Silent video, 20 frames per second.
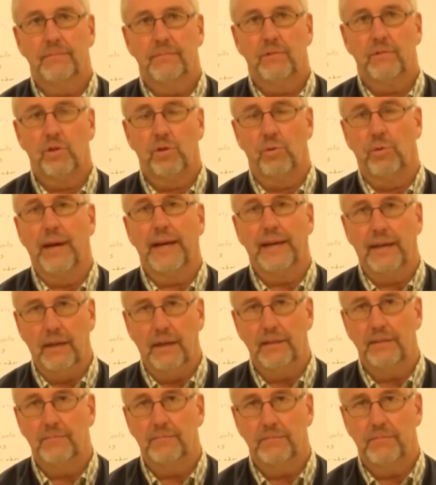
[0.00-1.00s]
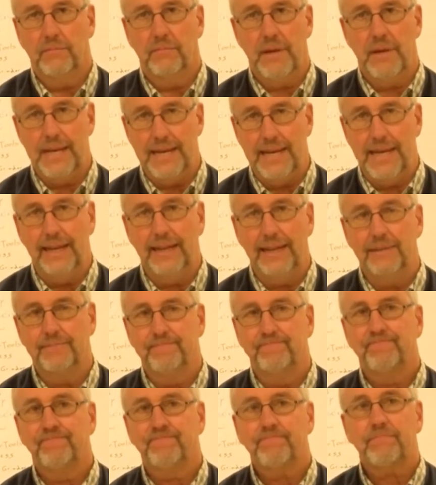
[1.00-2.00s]
curriculum,
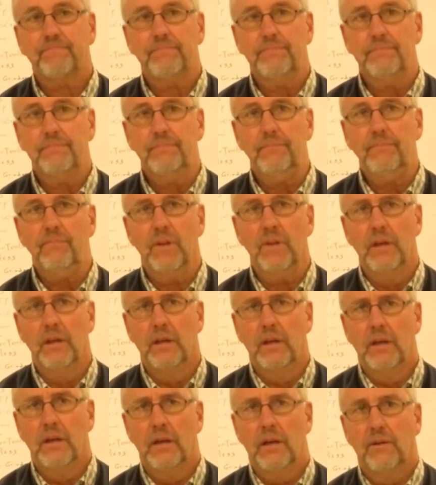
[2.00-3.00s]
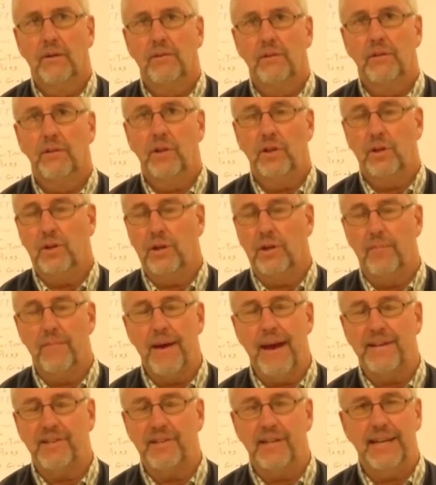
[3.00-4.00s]
meaning you can
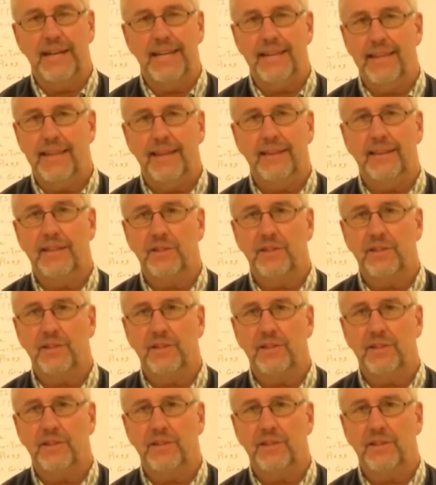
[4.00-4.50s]
imagine anything